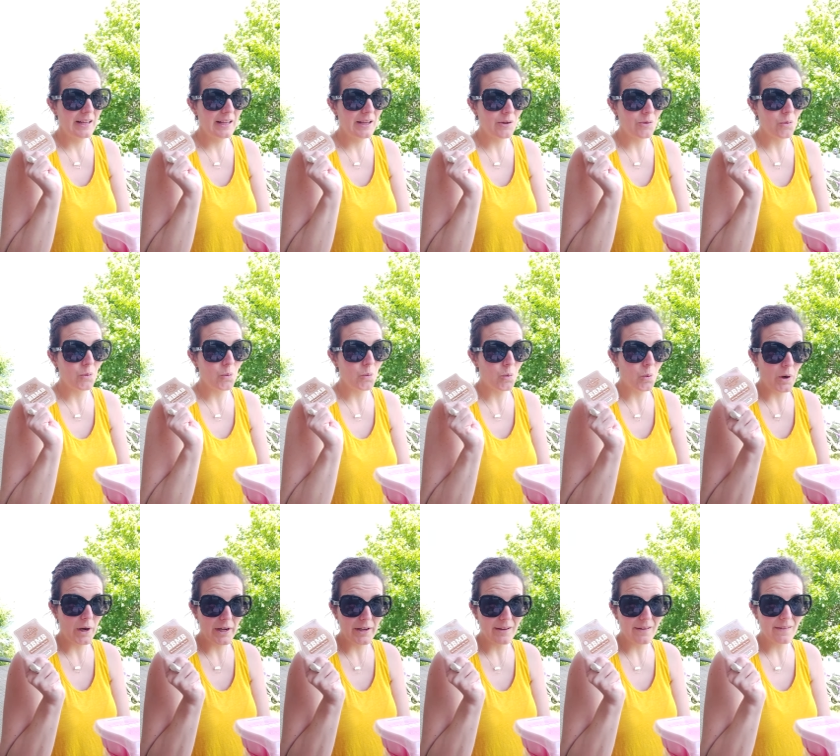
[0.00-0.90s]
it
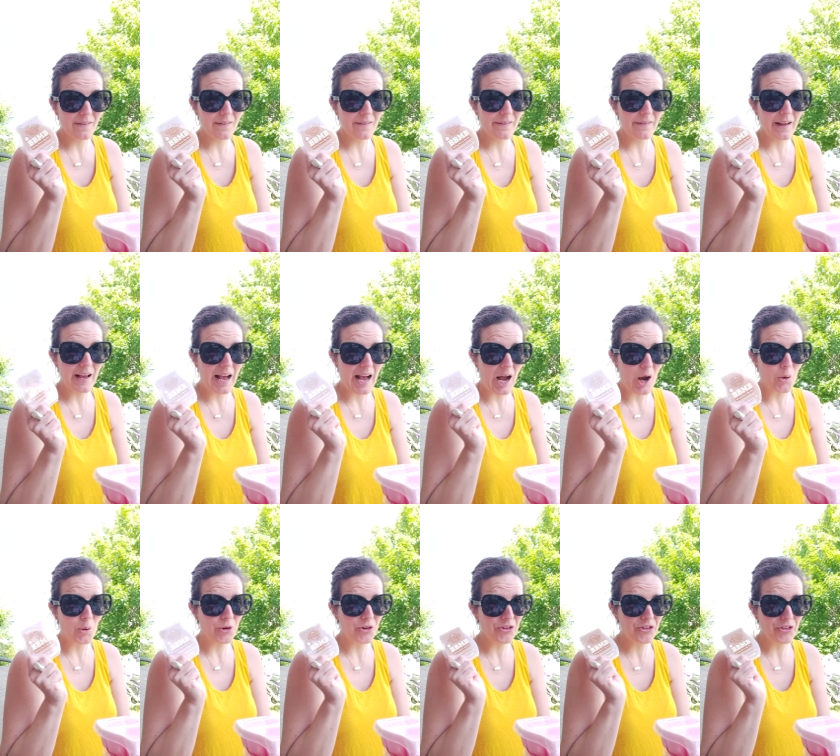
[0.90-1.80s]
was
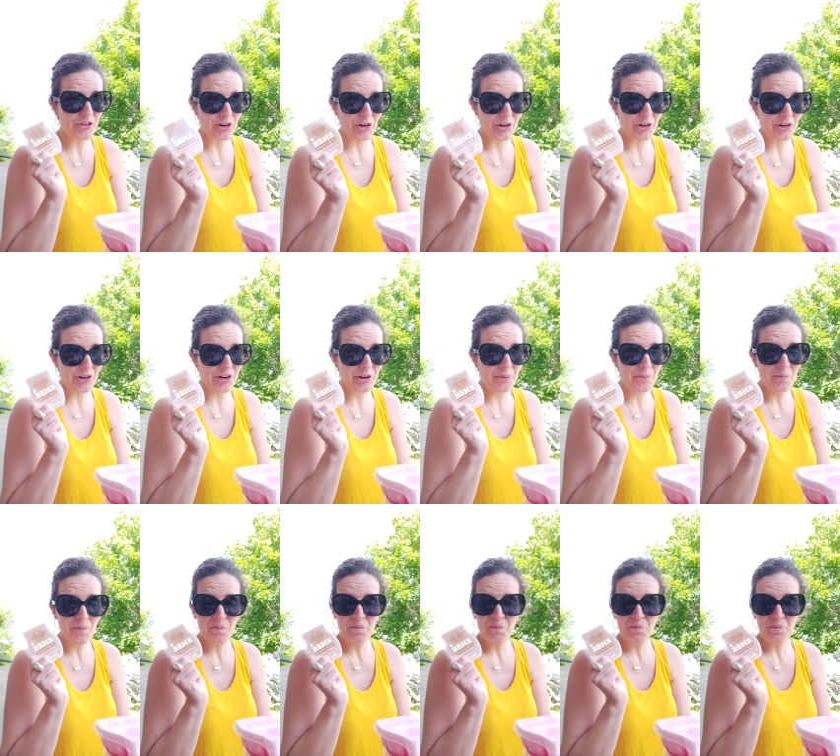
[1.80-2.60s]
our starter,